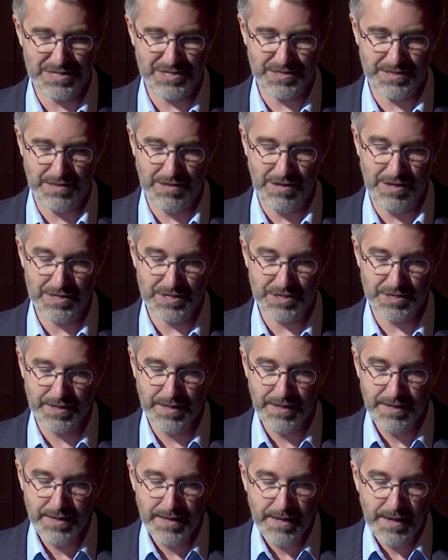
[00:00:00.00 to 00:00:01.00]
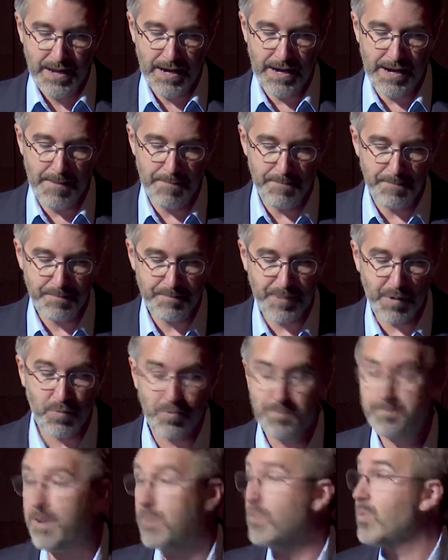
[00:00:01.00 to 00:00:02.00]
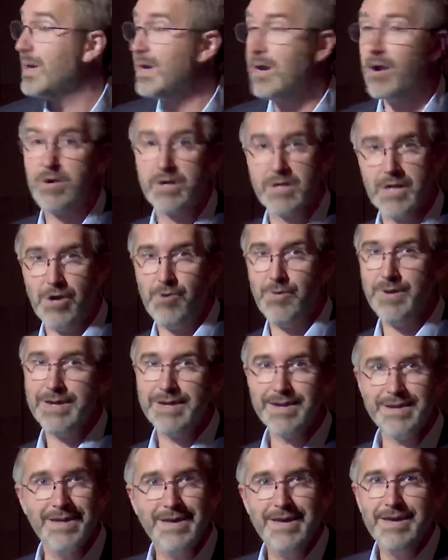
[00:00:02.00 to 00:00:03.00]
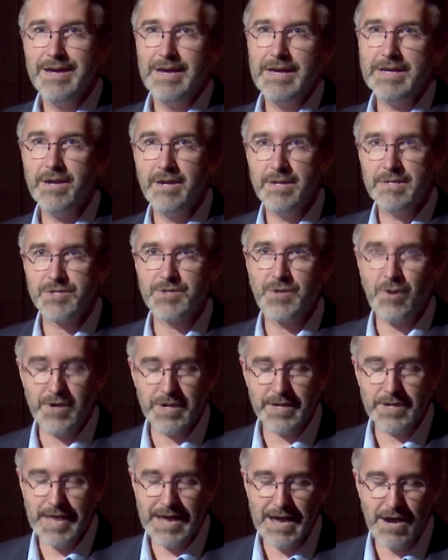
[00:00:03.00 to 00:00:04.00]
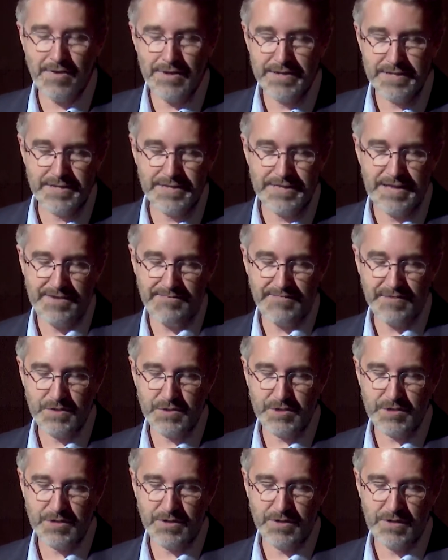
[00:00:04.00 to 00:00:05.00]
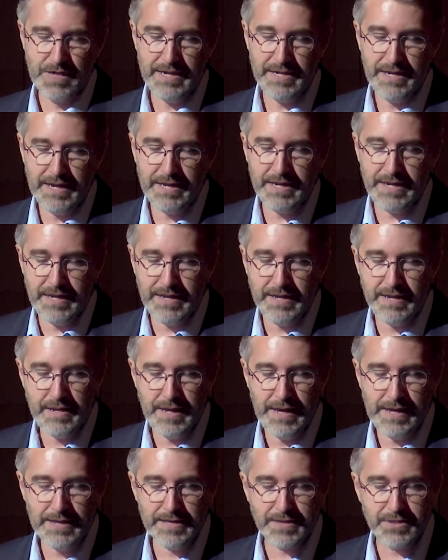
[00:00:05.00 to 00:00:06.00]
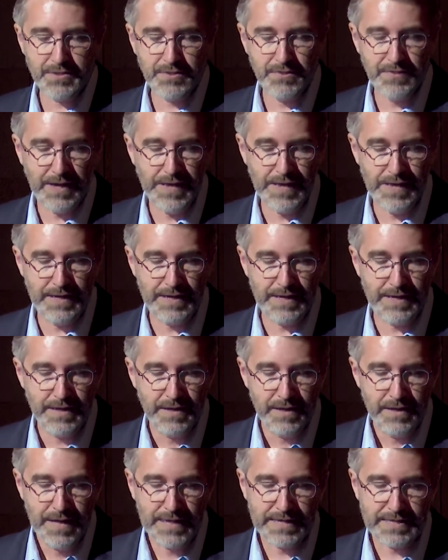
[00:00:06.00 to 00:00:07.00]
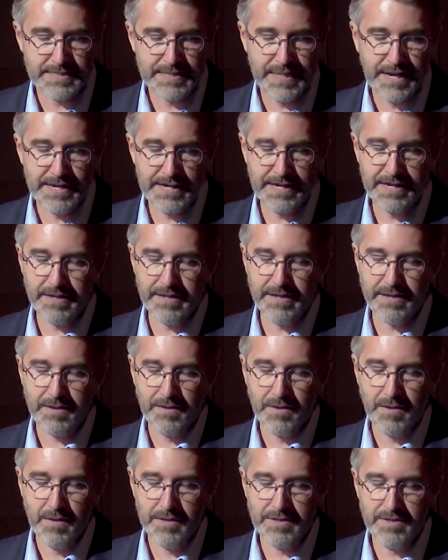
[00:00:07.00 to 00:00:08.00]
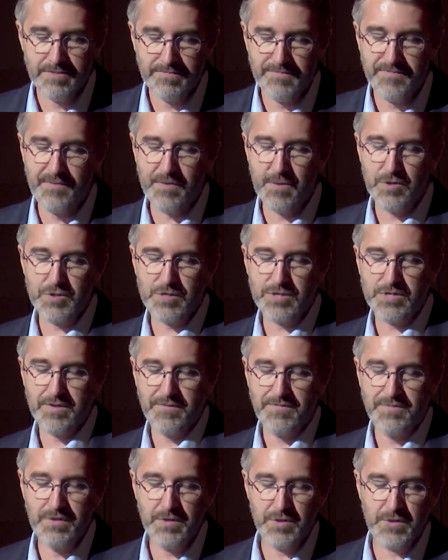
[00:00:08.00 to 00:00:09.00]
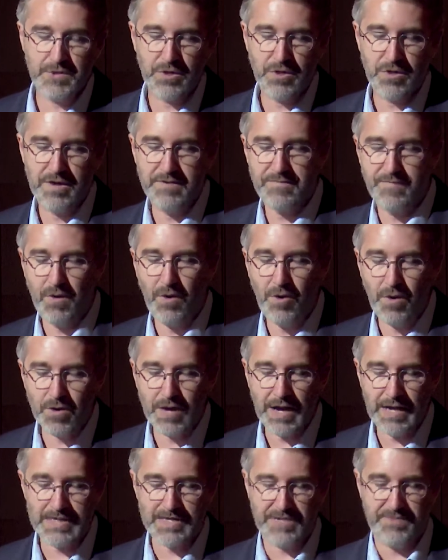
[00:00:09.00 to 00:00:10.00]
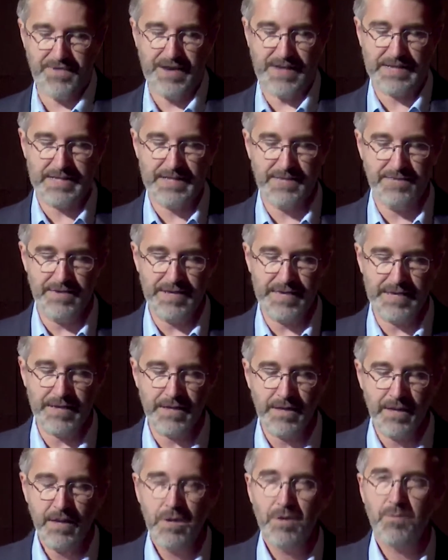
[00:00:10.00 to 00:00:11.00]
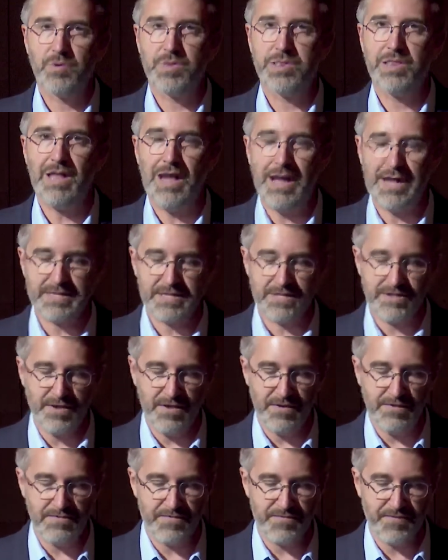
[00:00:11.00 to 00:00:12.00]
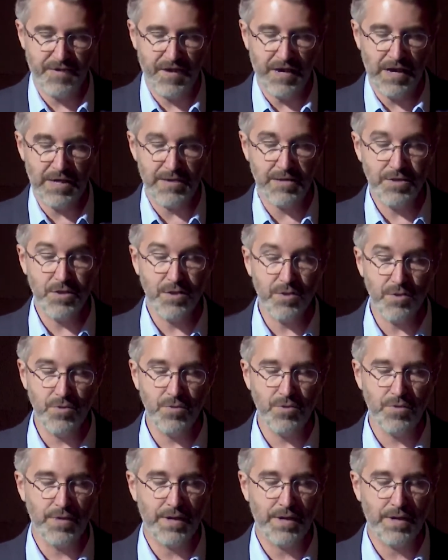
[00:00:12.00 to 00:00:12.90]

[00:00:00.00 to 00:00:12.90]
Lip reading: the launch. But we are going, you know, starting now into that future, into a exciting, diverse future of all kinds of activity with lots of new